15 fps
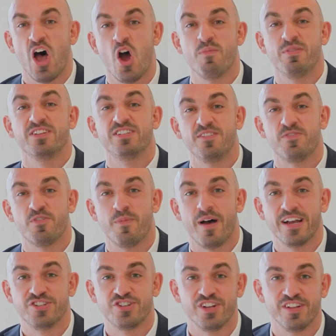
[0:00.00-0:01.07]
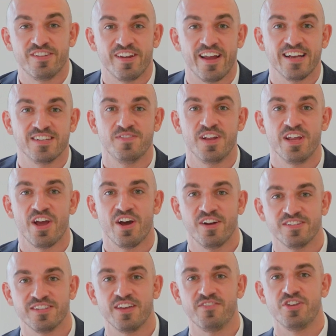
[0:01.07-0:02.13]
hope this information in today's video
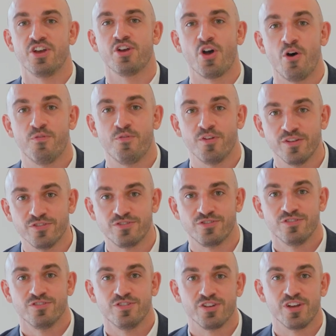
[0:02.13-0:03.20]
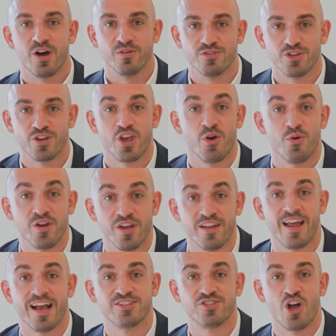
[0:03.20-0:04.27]
has given you confidence to go and secure
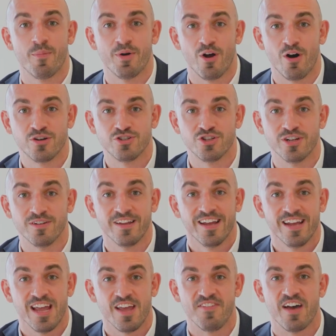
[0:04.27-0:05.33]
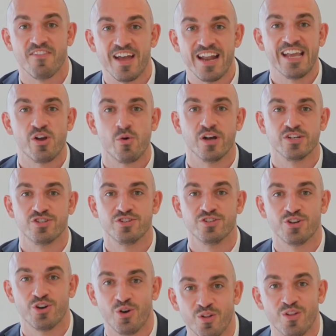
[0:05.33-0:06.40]
your next home at auction. If you have any questions
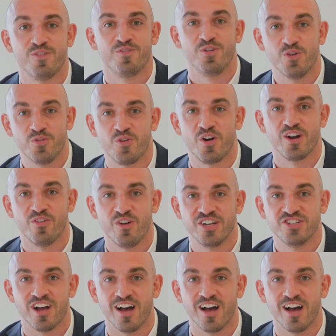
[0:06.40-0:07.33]
at all, feel free to reach